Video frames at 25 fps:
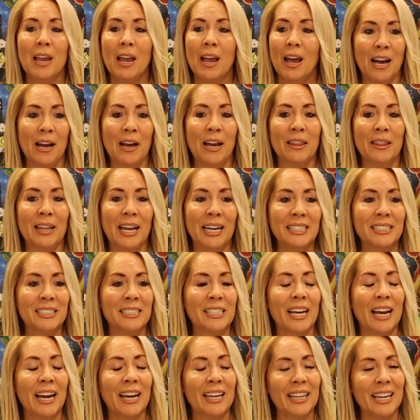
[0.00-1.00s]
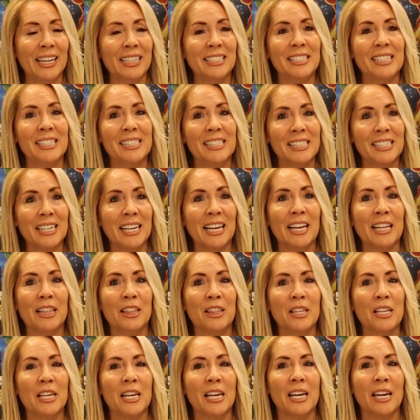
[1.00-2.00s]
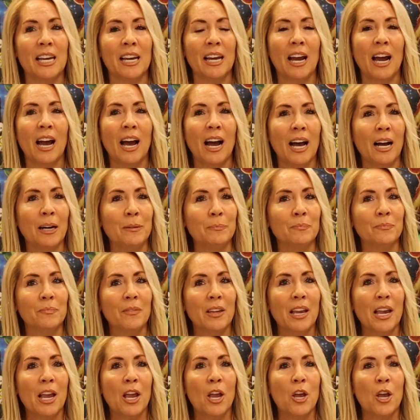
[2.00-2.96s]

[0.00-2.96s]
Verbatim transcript: I like, I like to see the um,